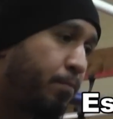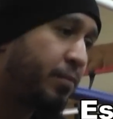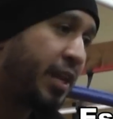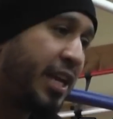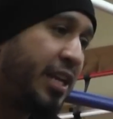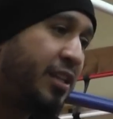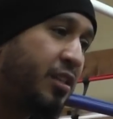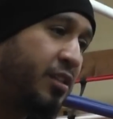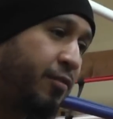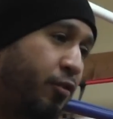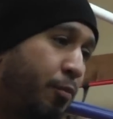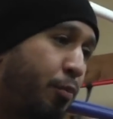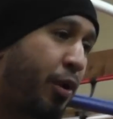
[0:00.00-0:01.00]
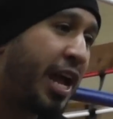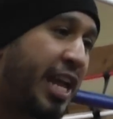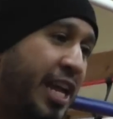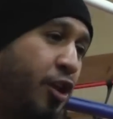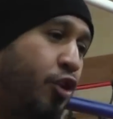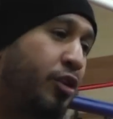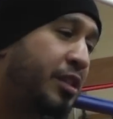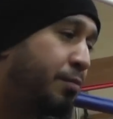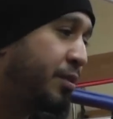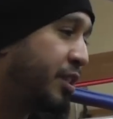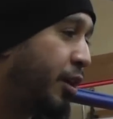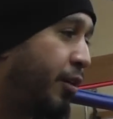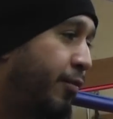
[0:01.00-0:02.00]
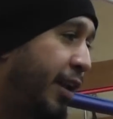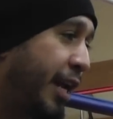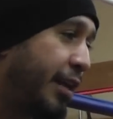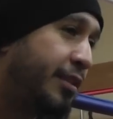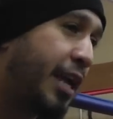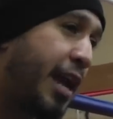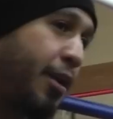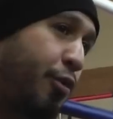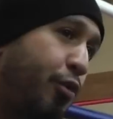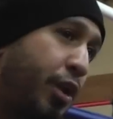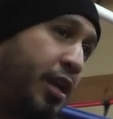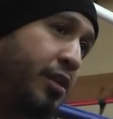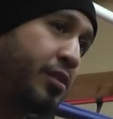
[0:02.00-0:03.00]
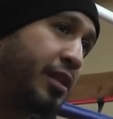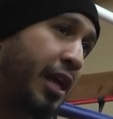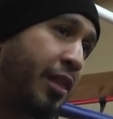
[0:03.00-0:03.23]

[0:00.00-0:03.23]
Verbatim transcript: that he does it for pride. He looks himself like a dying race.